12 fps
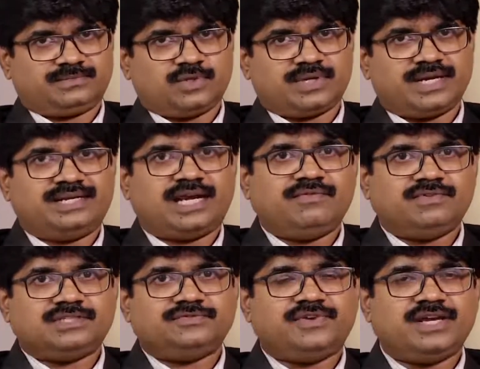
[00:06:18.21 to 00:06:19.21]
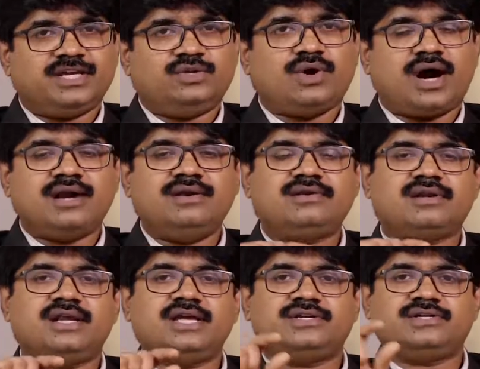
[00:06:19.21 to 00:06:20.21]
Okay, diversifying into
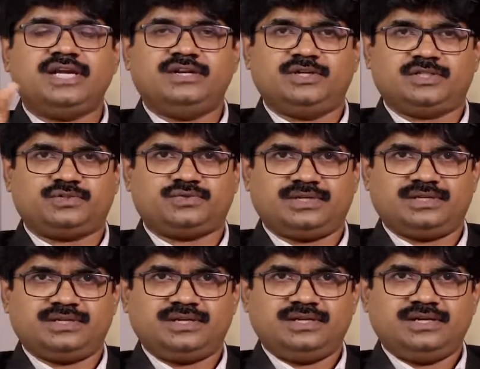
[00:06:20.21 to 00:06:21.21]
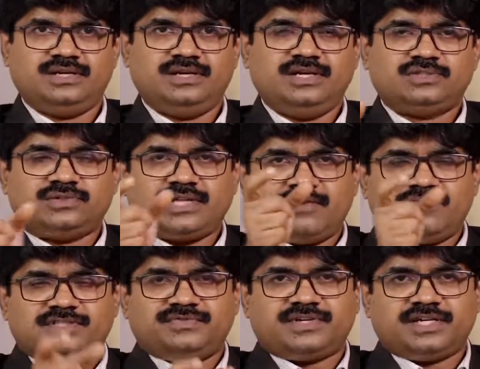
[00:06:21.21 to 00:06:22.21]
unrelated industry. So
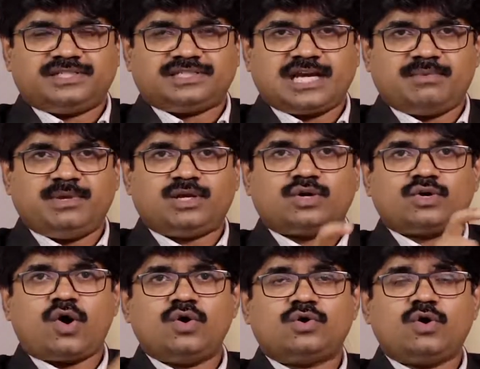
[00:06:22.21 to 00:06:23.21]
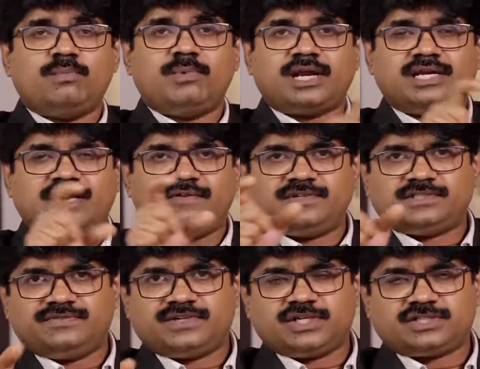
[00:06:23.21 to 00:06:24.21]
diversification can be conglomerate
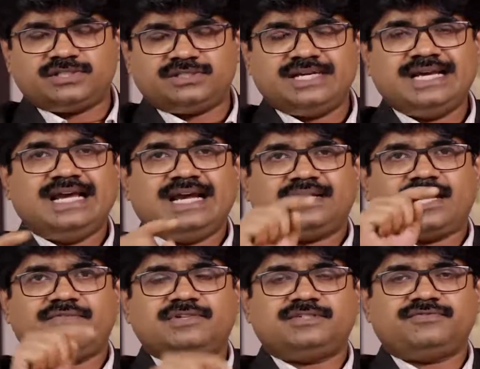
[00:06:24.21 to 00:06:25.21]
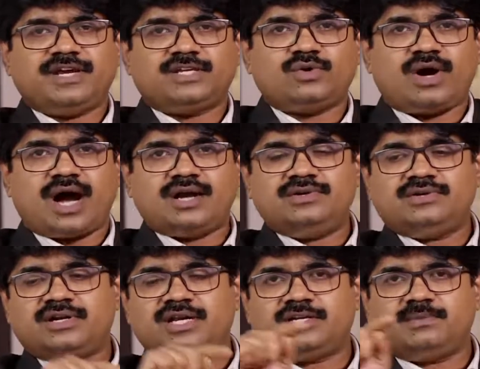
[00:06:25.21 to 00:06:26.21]
diversification, diversifying to
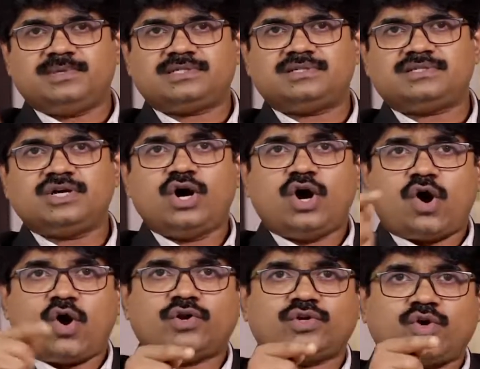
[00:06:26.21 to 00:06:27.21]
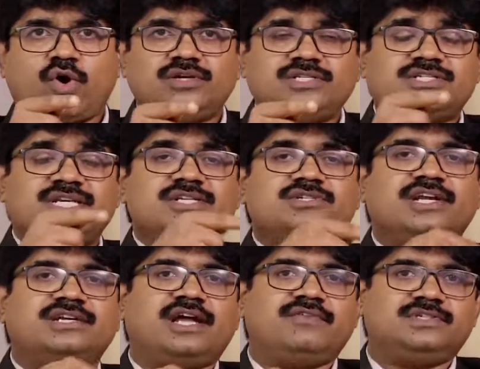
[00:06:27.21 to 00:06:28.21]
unrelated business, or
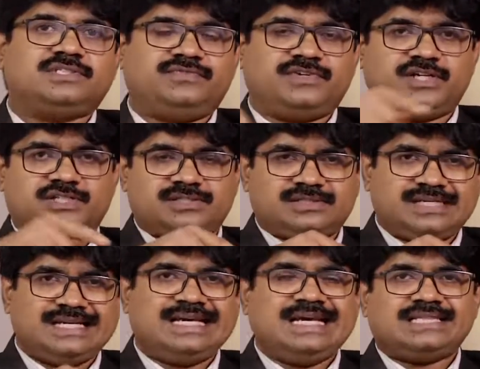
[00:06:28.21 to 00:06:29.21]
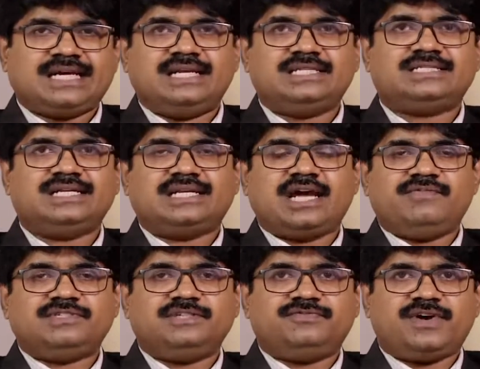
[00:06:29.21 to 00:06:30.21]
concentric diversification. That is
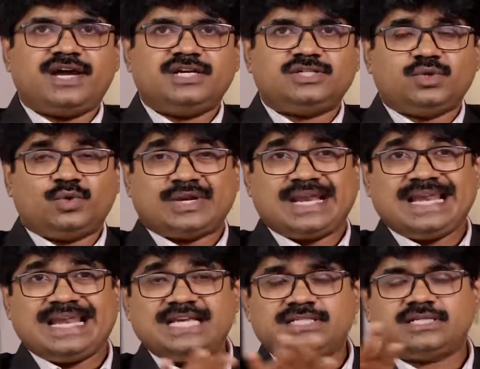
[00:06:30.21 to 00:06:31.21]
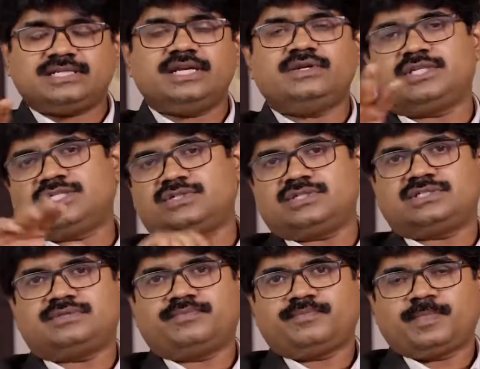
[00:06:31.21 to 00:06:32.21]
diversifying to related industries.